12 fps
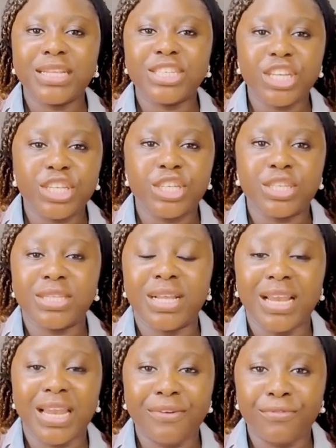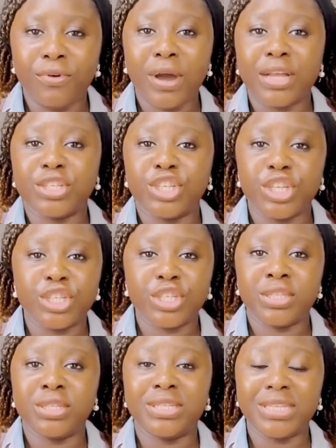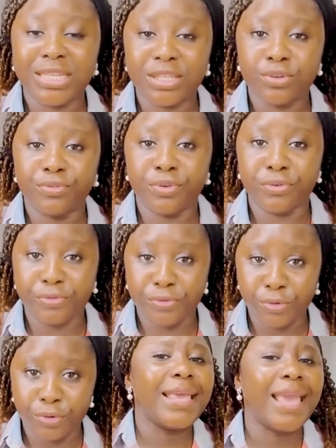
changes the level and changes the taste of your food.